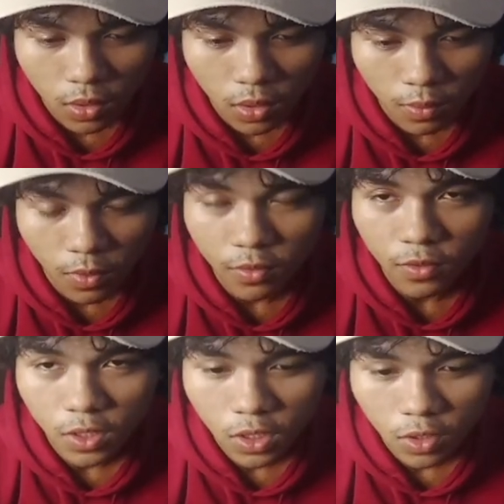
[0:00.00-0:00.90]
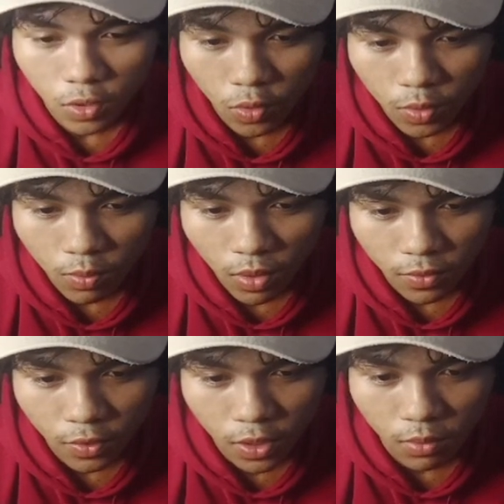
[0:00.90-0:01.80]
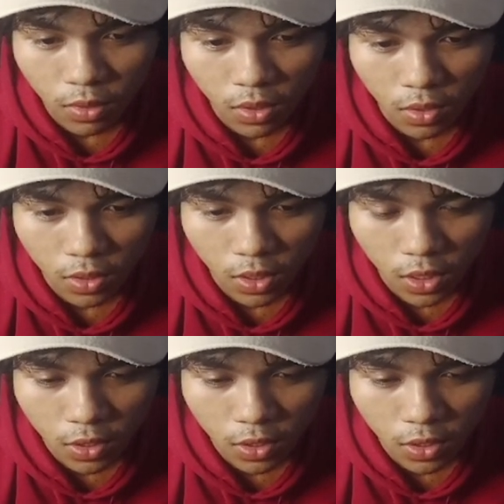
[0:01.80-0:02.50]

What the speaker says: convenient to use BufferedReader because it